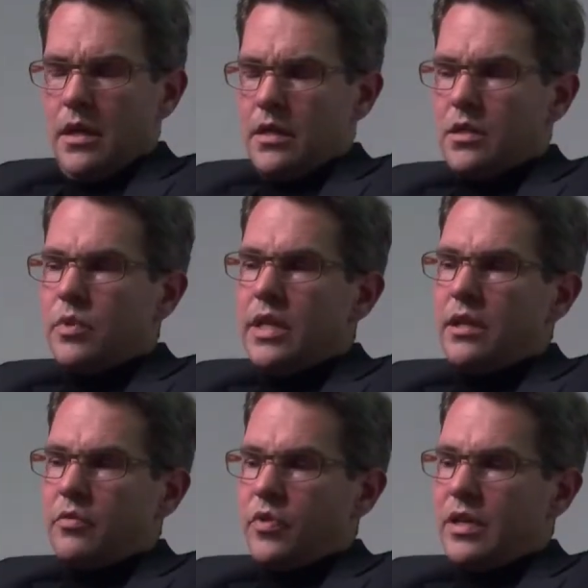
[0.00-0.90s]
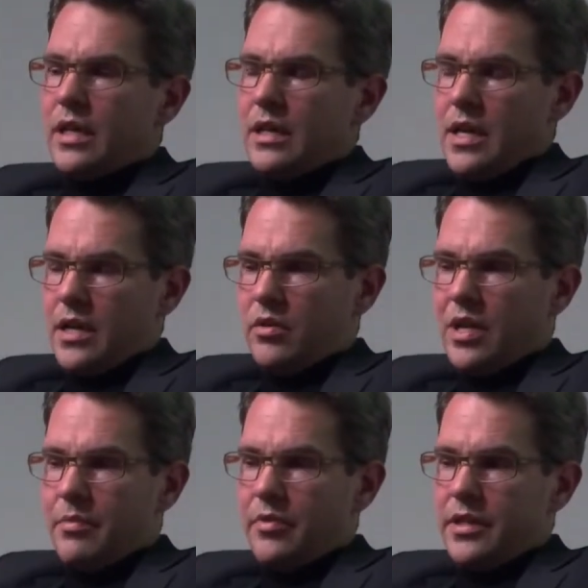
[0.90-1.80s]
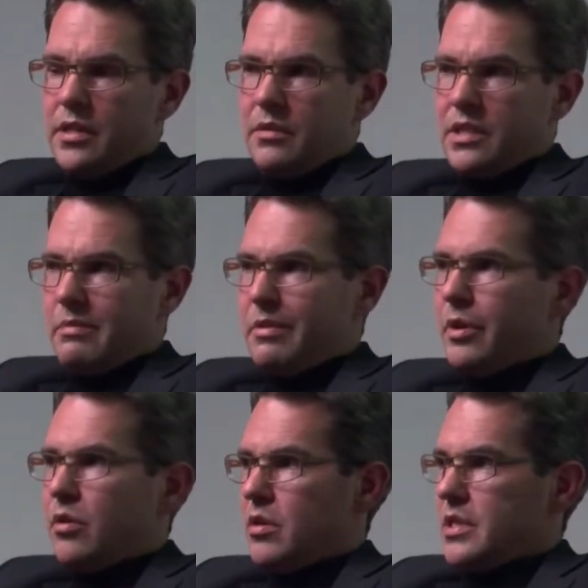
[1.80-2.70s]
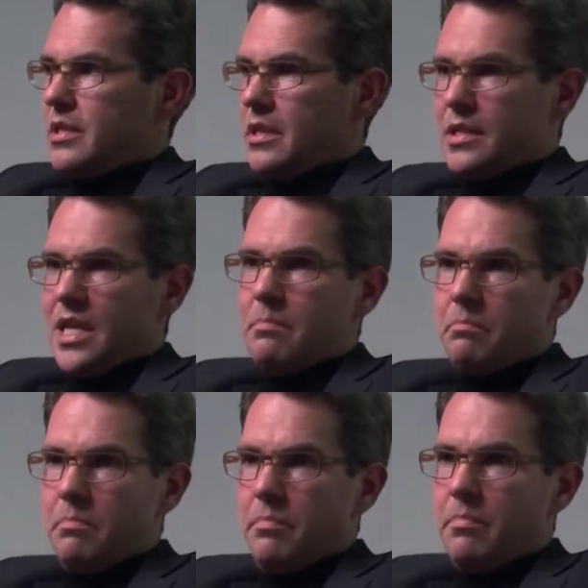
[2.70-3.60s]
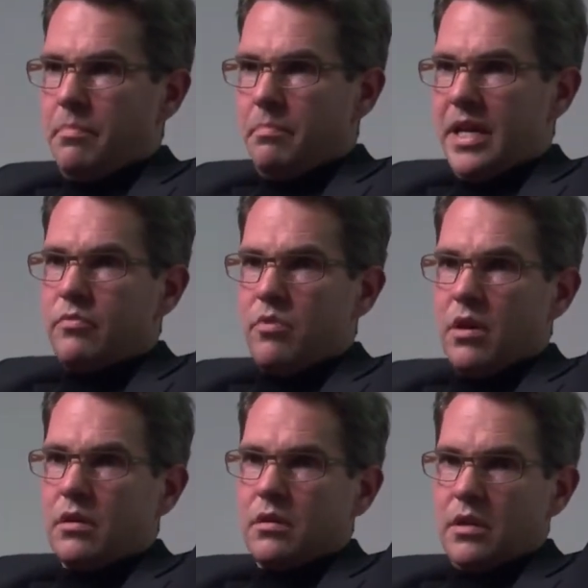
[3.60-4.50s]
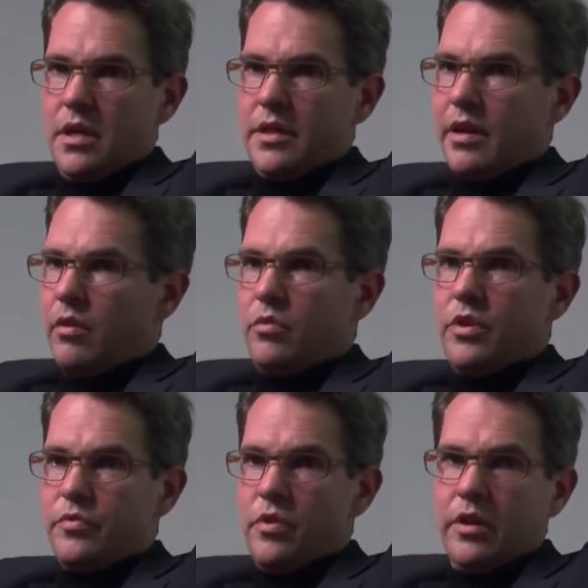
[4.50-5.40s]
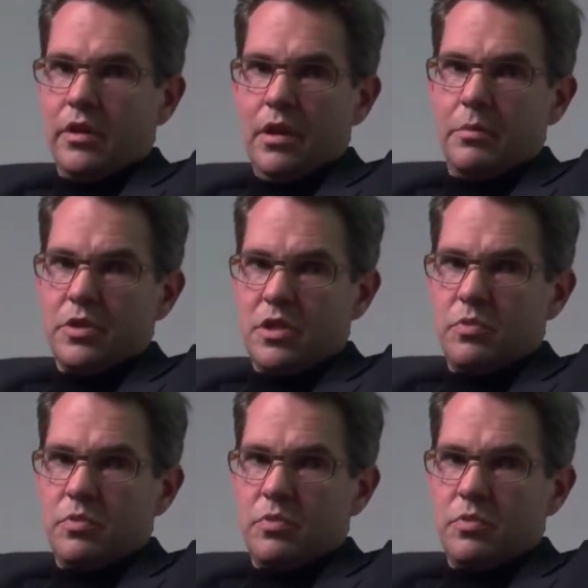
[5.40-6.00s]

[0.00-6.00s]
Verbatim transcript: Yeah, Sweden and Finland are collaborating simply because it's the same bedrock. And there are only a few hundred kilometers.